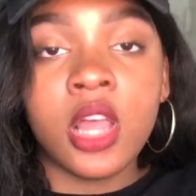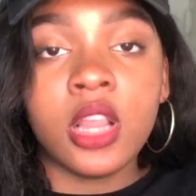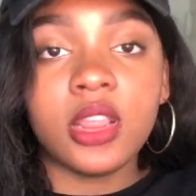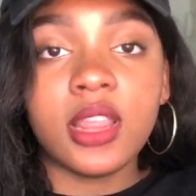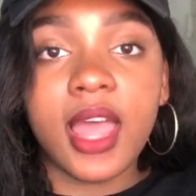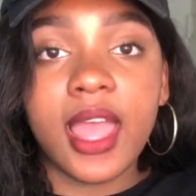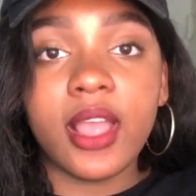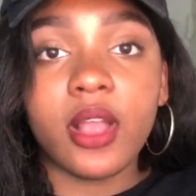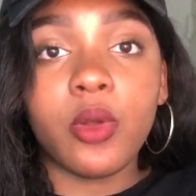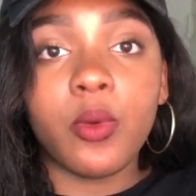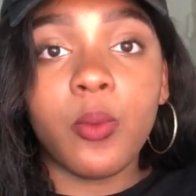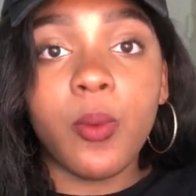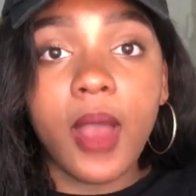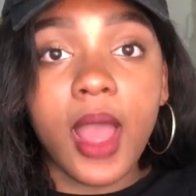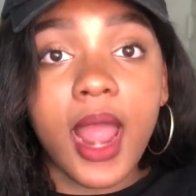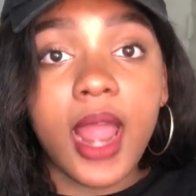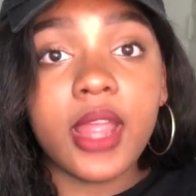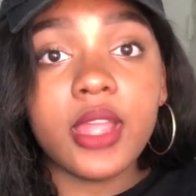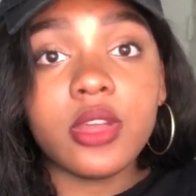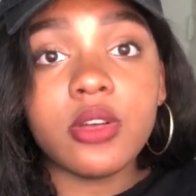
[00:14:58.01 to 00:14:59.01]
Like, why
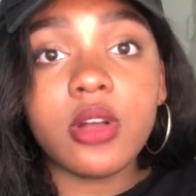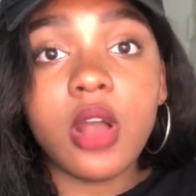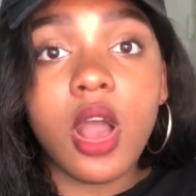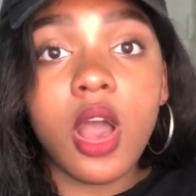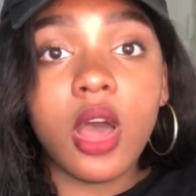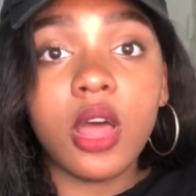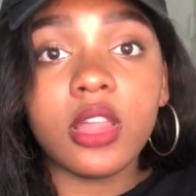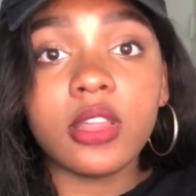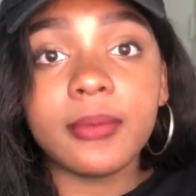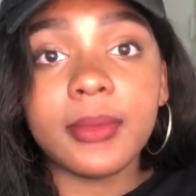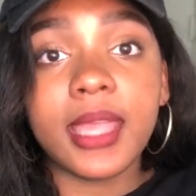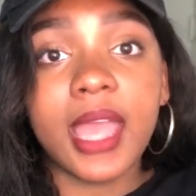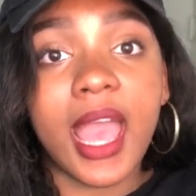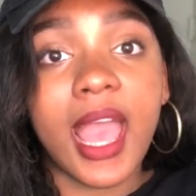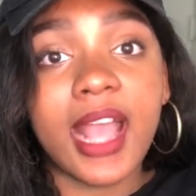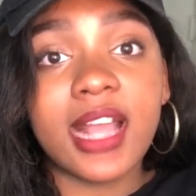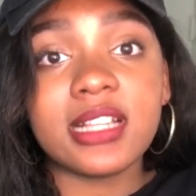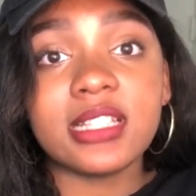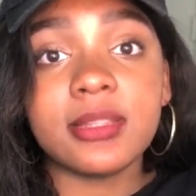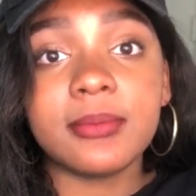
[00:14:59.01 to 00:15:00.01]
are you calling me,
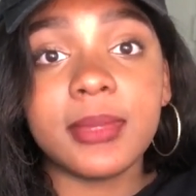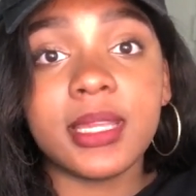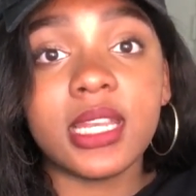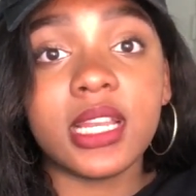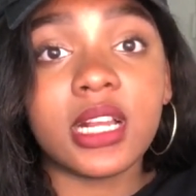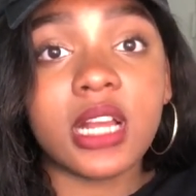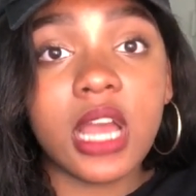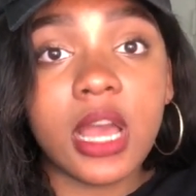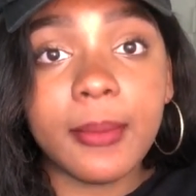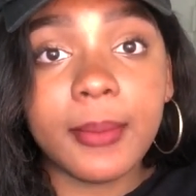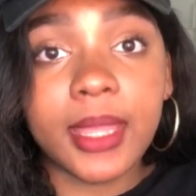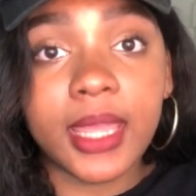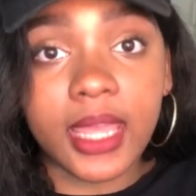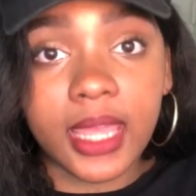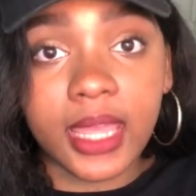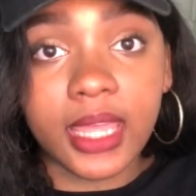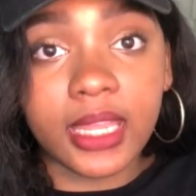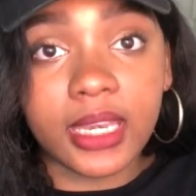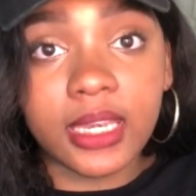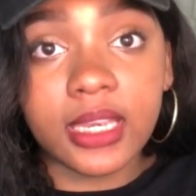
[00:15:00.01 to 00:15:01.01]
asking me to come
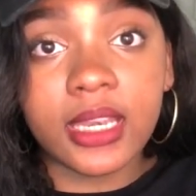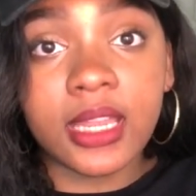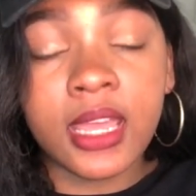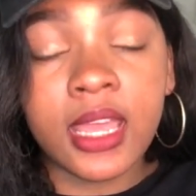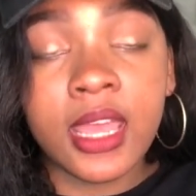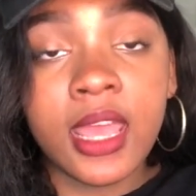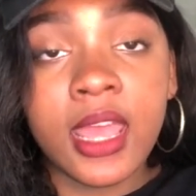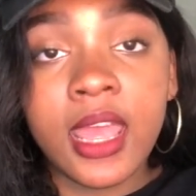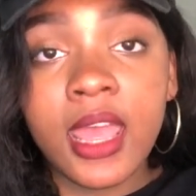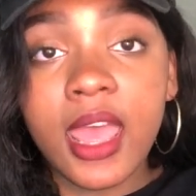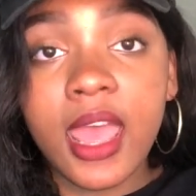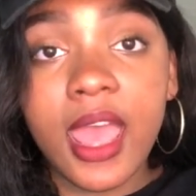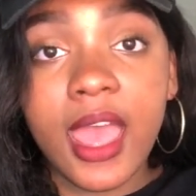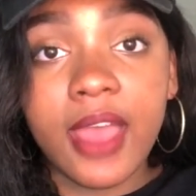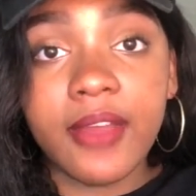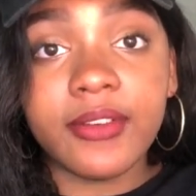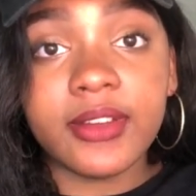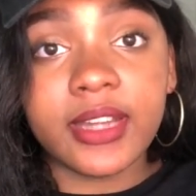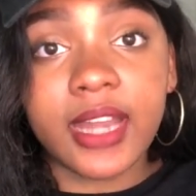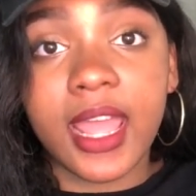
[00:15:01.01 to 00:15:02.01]
in?
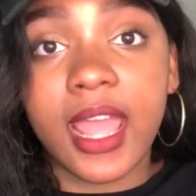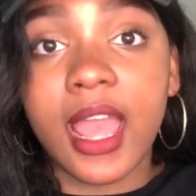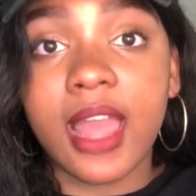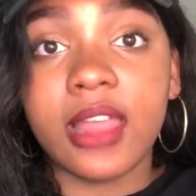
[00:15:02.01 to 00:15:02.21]
Every day,